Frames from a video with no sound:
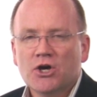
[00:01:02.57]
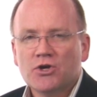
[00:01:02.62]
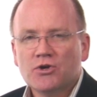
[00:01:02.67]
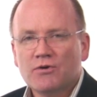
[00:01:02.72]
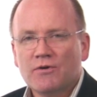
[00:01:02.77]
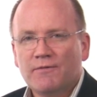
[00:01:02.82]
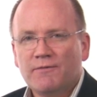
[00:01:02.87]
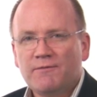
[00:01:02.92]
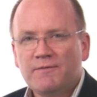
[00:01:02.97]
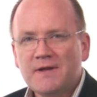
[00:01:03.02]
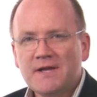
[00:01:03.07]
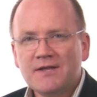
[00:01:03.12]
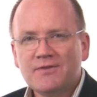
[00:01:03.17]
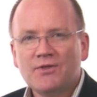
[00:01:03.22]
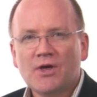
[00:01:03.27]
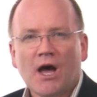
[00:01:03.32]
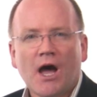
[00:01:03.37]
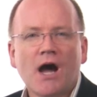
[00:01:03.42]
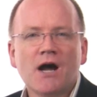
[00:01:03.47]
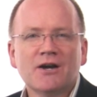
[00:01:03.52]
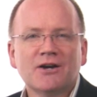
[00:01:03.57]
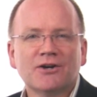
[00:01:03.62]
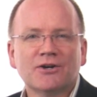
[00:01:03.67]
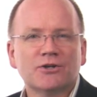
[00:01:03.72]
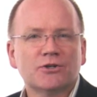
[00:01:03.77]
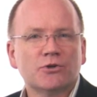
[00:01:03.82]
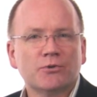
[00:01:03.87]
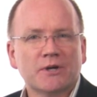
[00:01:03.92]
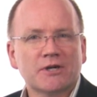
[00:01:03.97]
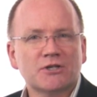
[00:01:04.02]
you feed the hunger
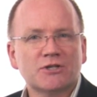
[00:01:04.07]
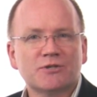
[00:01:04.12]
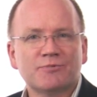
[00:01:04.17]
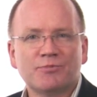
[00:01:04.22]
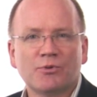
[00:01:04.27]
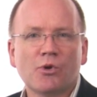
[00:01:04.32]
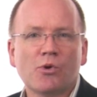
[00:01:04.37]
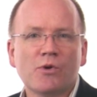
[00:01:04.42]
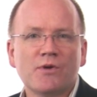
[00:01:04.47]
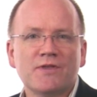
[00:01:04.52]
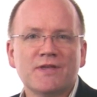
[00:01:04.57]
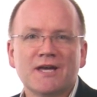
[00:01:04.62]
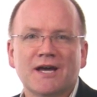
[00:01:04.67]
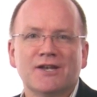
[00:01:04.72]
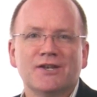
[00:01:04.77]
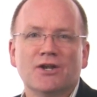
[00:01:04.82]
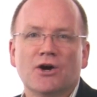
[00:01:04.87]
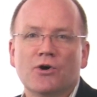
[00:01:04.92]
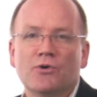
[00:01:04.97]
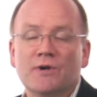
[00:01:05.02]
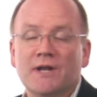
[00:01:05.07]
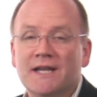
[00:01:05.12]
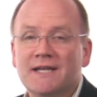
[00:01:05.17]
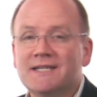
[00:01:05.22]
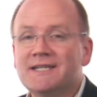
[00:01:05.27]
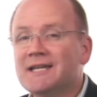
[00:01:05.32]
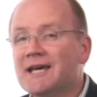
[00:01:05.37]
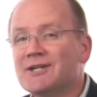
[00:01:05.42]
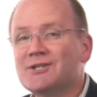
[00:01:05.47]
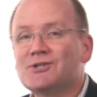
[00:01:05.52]
to explore the unknown and
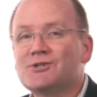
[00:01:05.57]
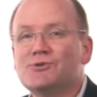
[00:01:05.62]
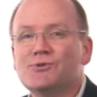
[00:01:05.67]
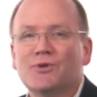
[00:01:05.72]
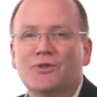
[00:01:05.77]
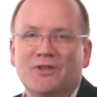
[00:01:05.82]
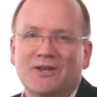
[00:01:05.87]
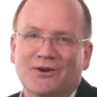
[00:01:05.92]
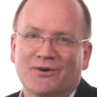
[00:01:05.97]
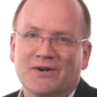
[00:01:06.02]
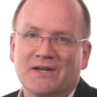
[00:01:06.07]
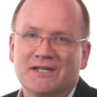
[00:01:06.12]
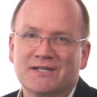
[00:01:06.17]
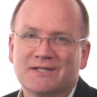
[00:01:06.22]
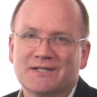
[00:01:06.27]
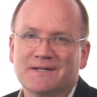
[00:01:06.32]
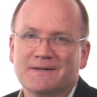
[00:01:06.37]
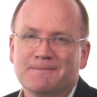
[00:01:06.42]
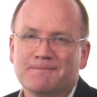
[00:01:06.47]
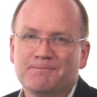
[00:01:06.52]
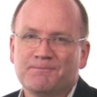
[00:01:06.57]
test new theories.